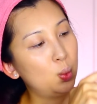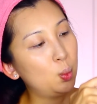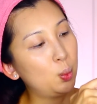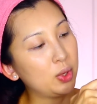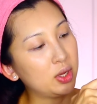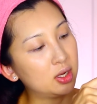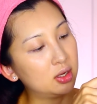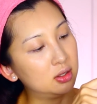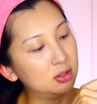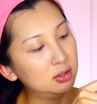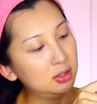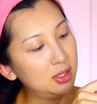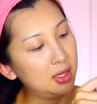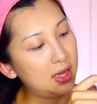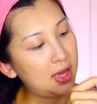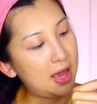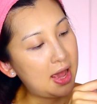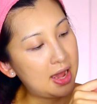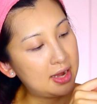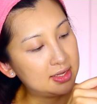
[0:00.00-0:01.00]
wheel,
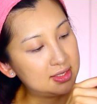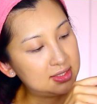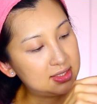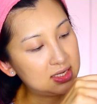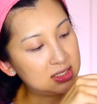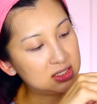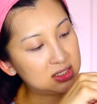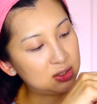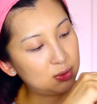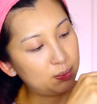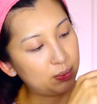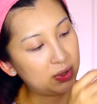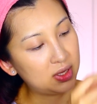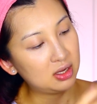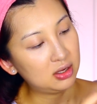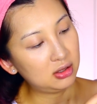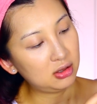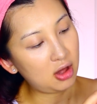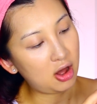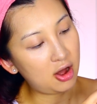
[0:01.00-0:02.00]
and it says to
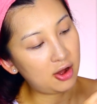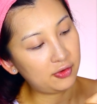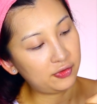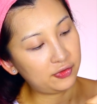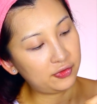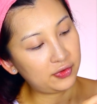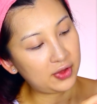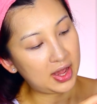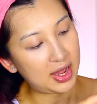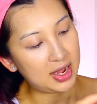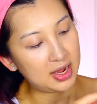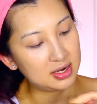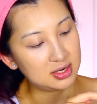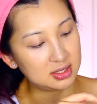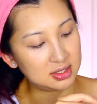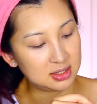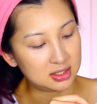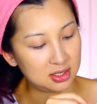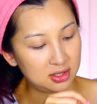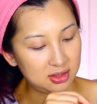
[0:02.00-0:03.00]
peel off
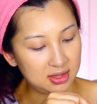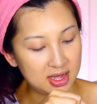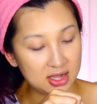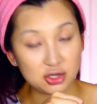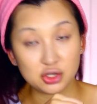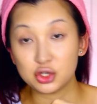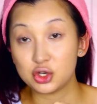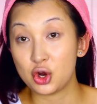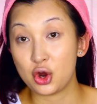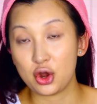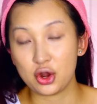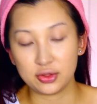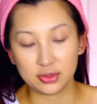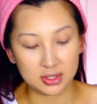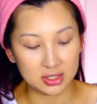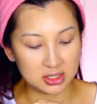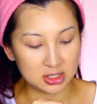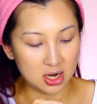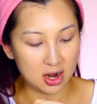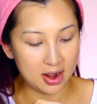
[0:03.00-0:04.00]
and then turn
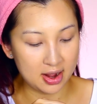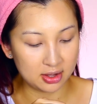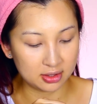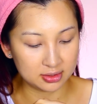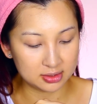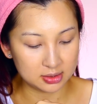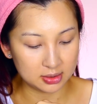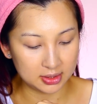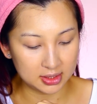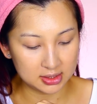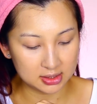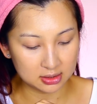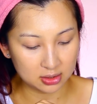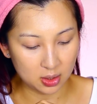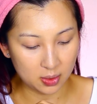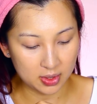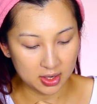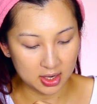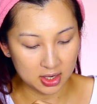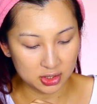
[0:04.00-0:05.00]
the dial. So let's
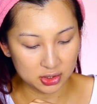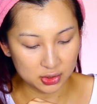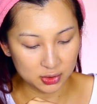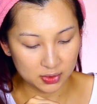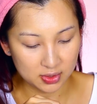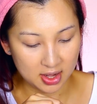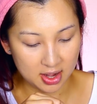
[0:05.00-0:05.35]
go ahead and do